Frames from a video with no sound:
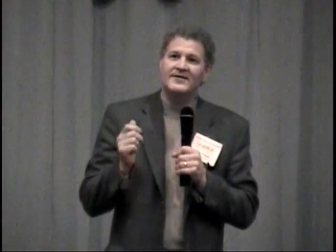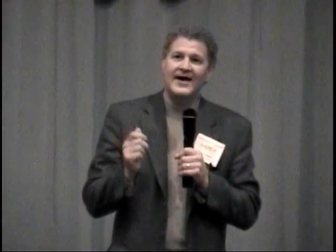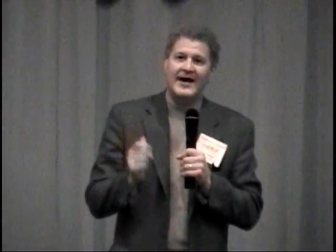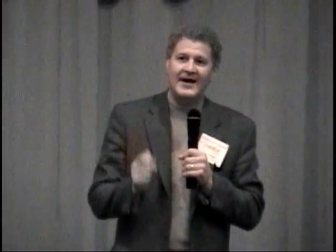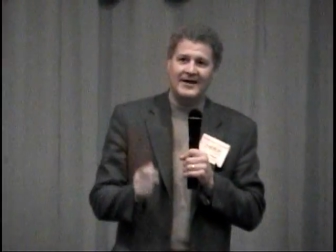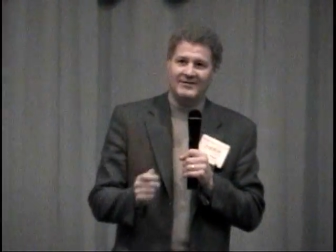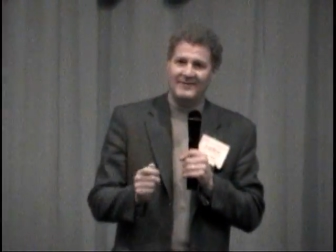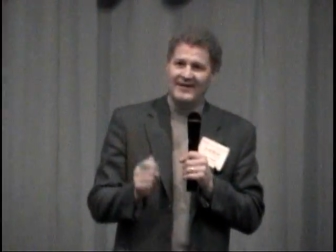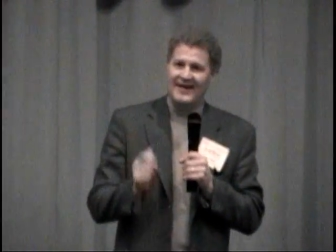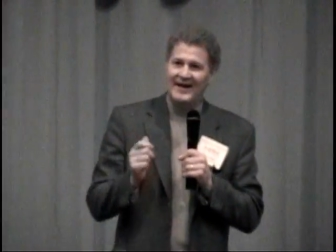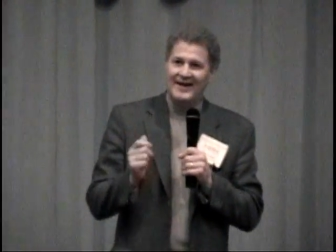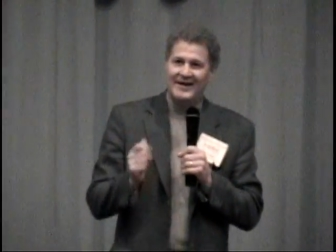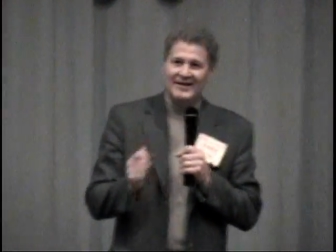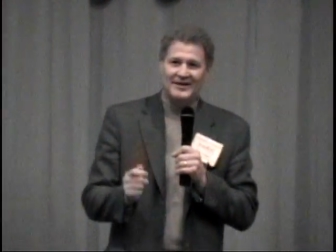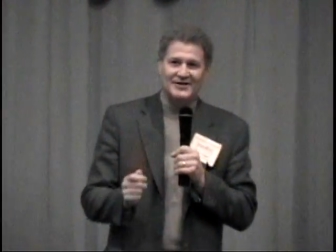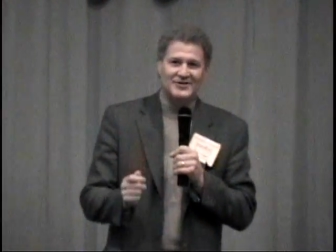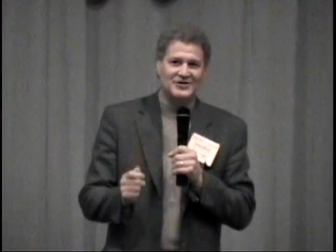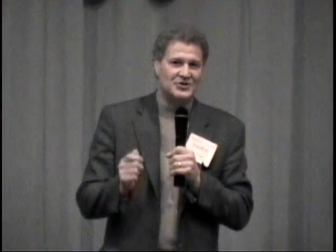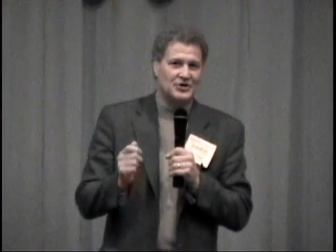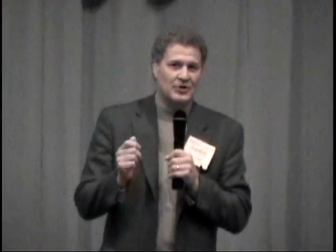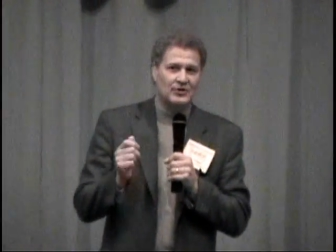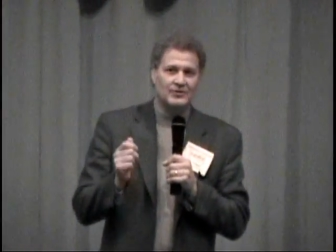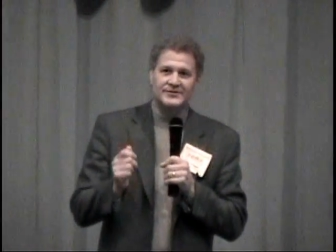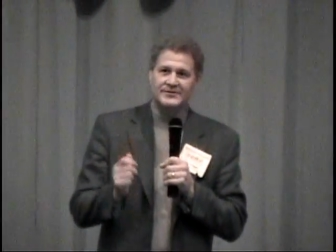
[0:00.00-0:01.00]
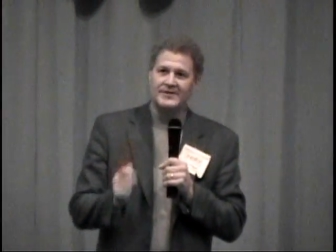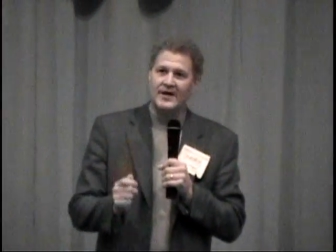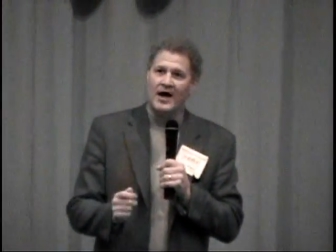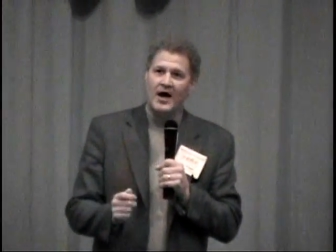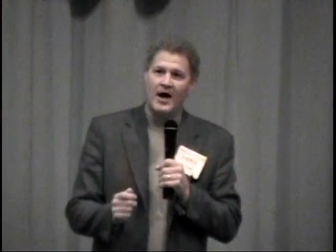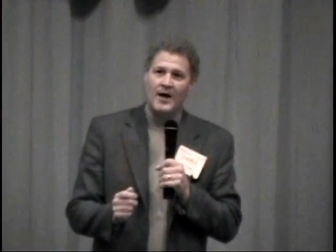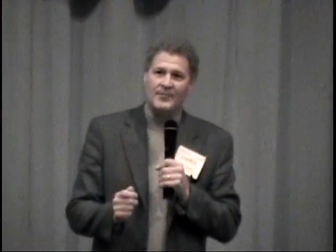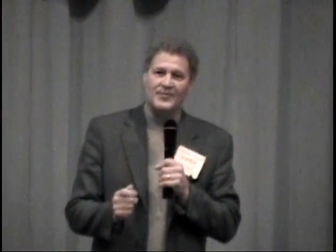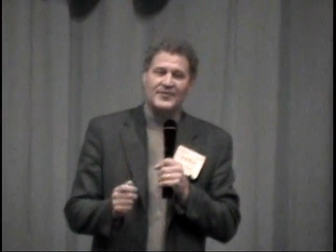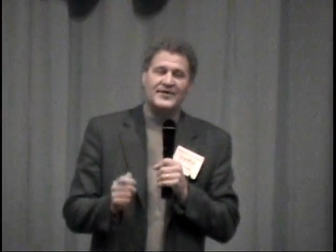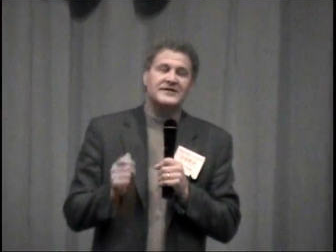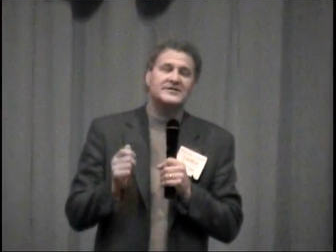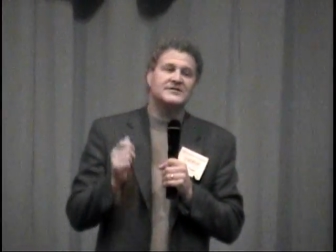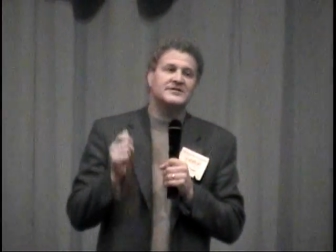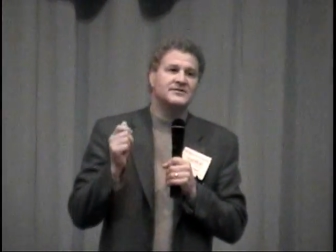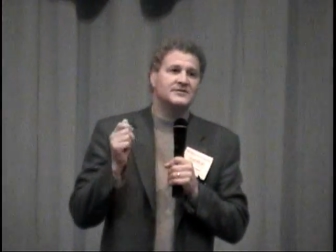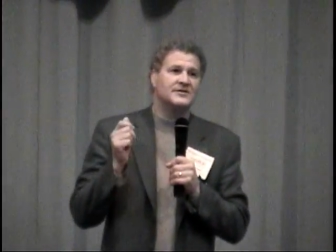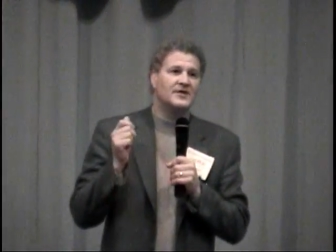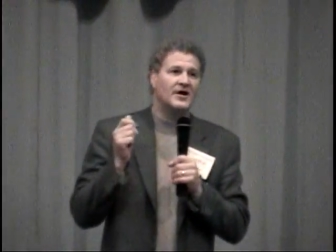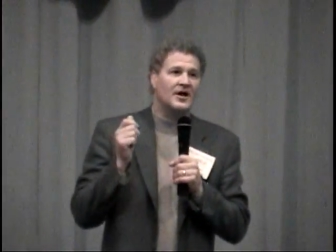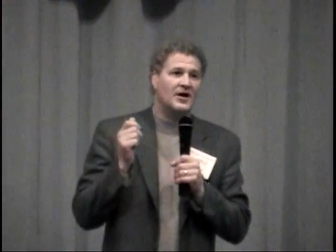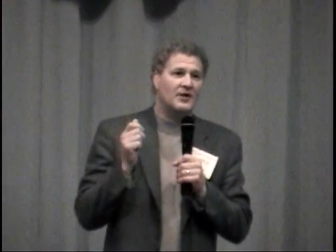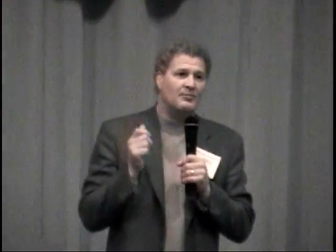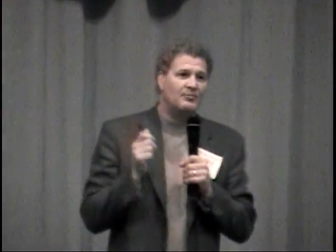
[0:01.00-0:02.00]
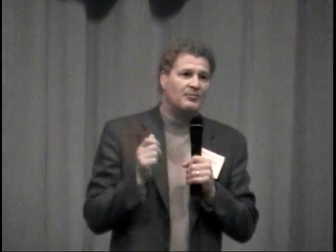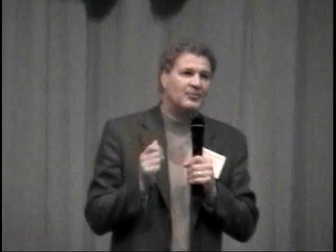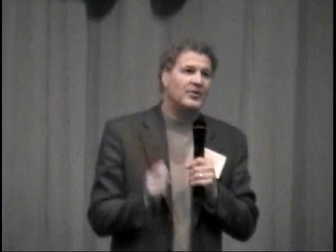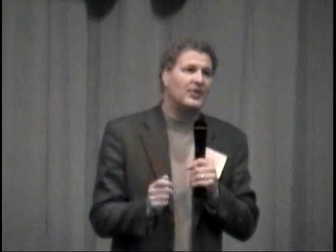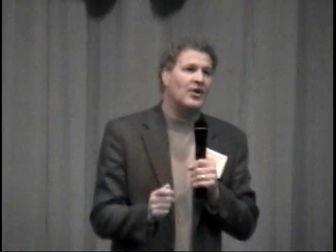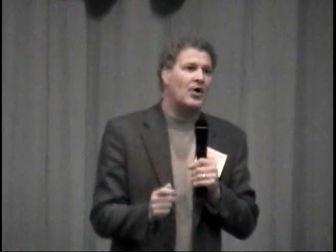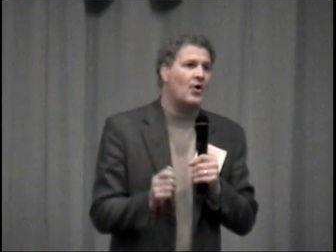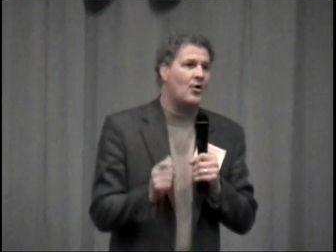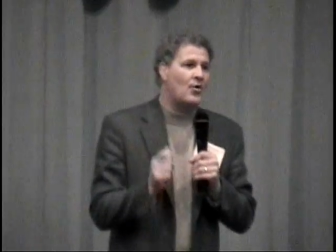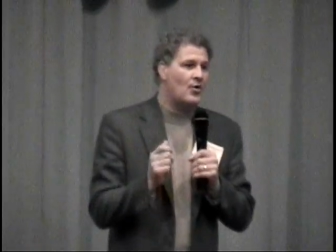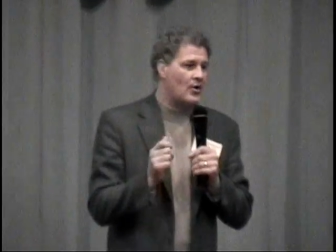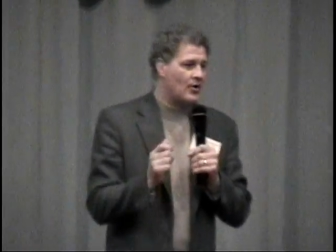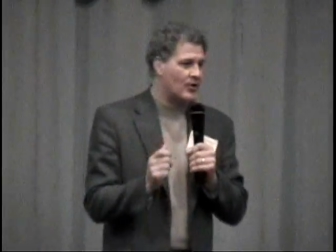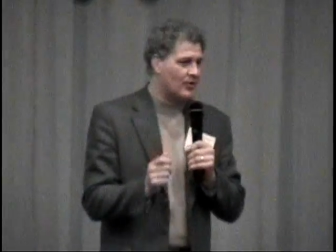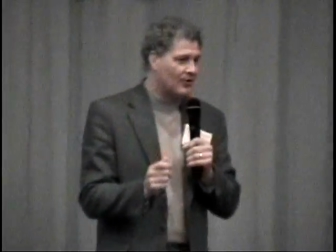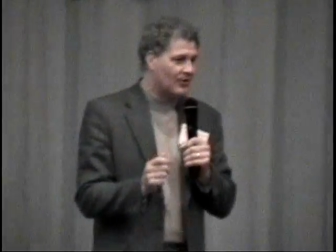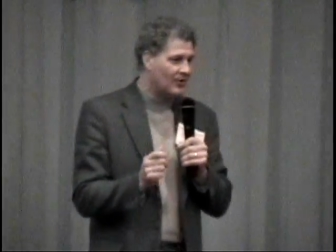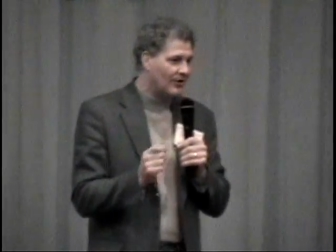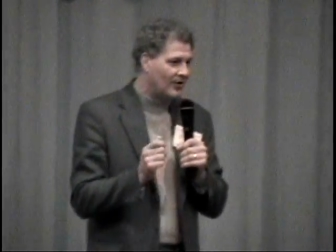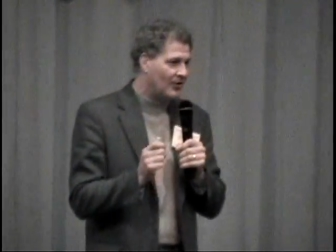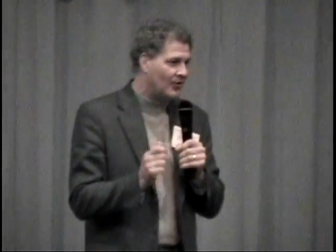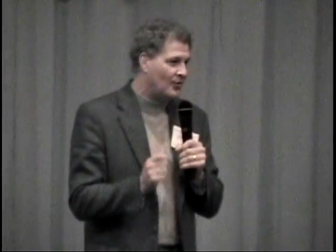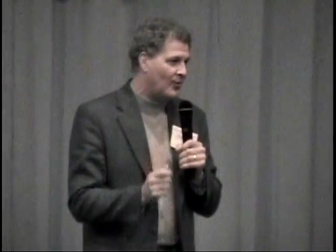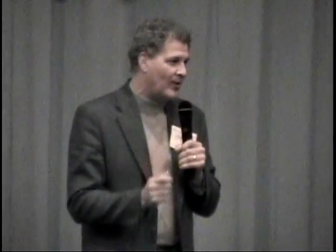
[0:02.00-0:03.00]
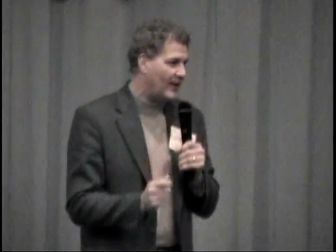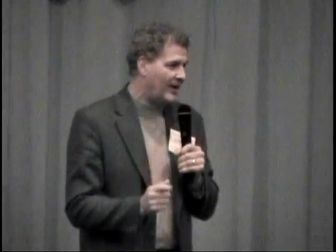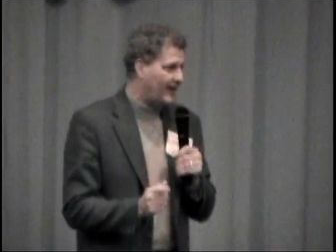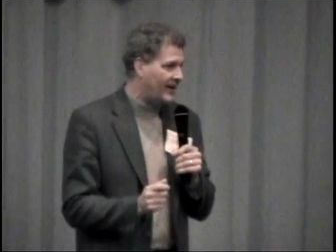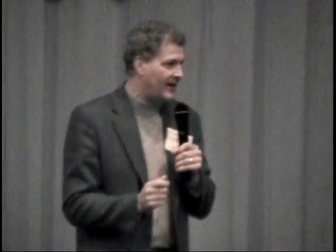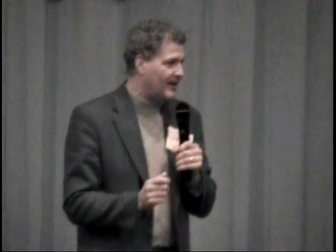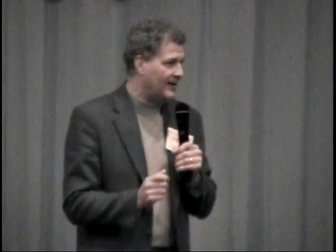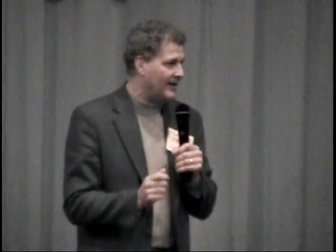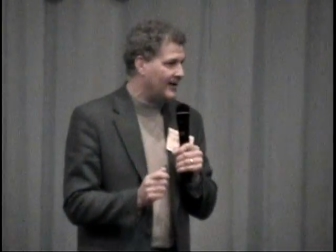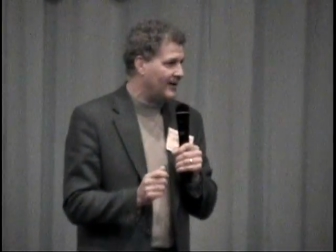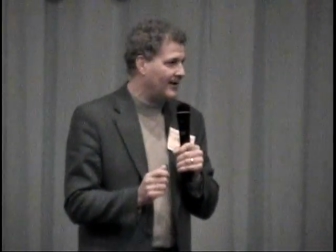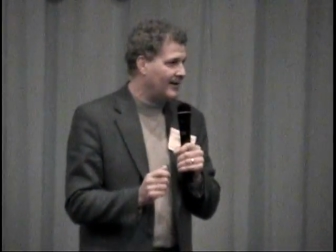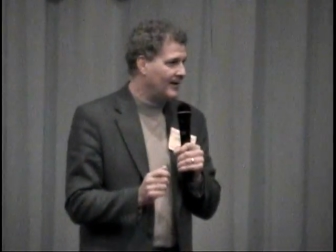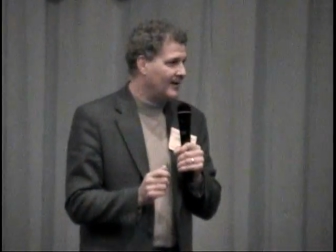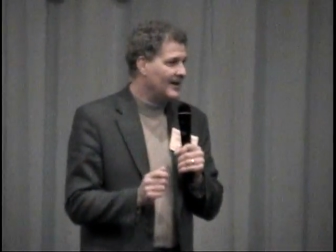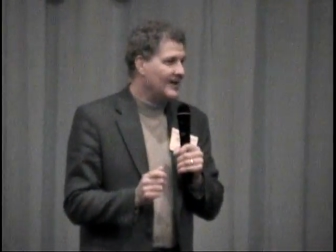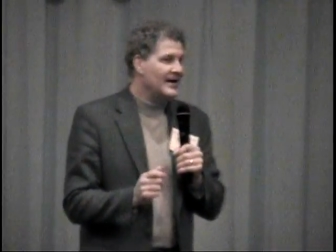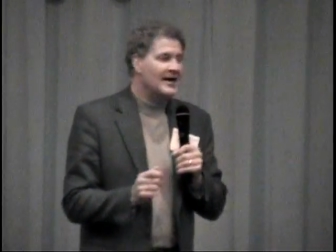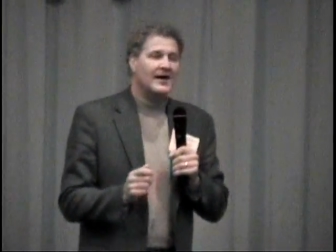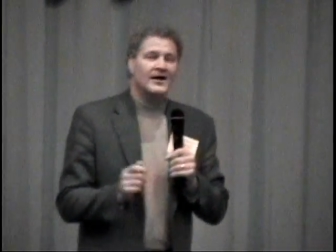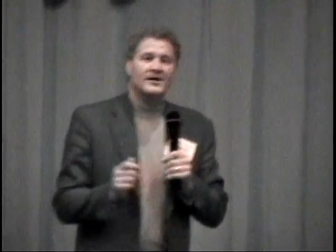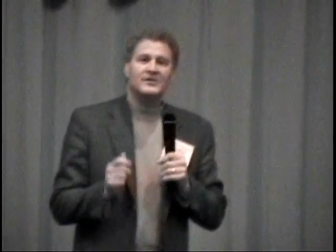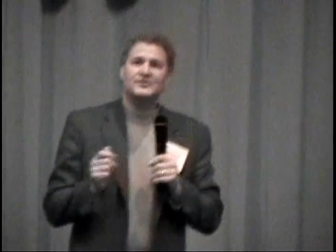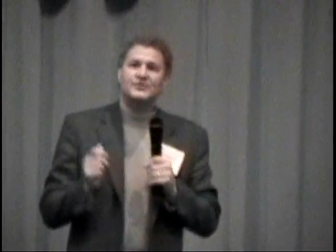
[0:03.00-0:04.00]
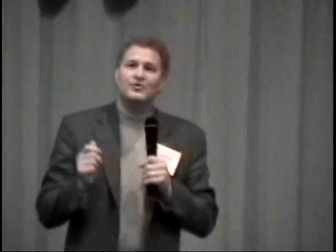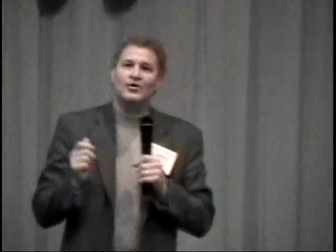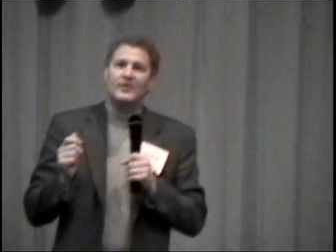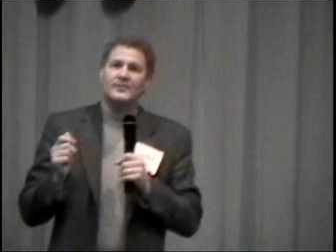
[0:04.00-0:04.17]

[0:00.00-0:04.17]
till that lady shows up. This is going to blow her away. And